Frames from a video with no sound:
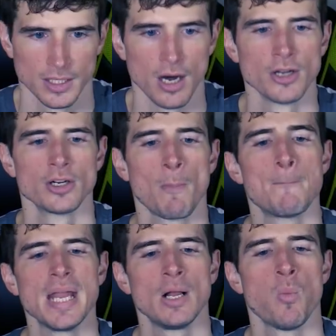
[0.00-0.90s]
Under
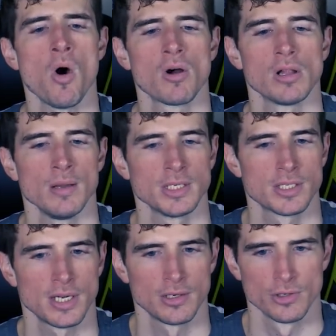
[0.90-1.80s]
big wall climbing
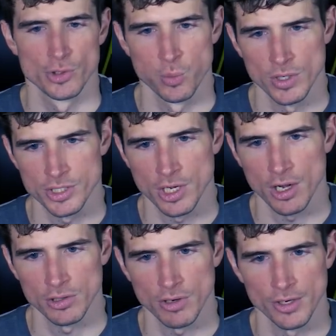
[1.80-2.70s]
standards, which
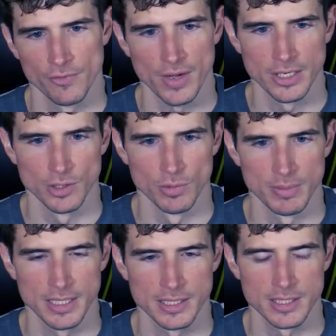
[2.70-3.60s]
Colorado venue would
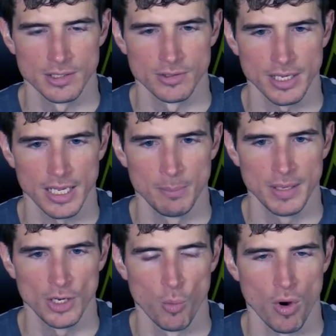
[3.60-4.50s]
be considered a
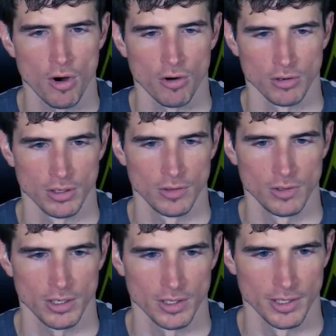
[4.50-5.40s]
big wall? Oh
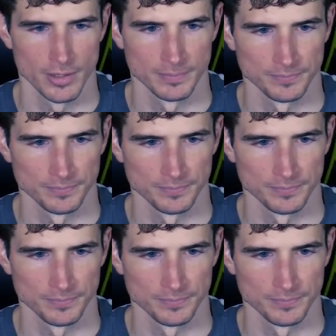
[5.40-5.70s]
God.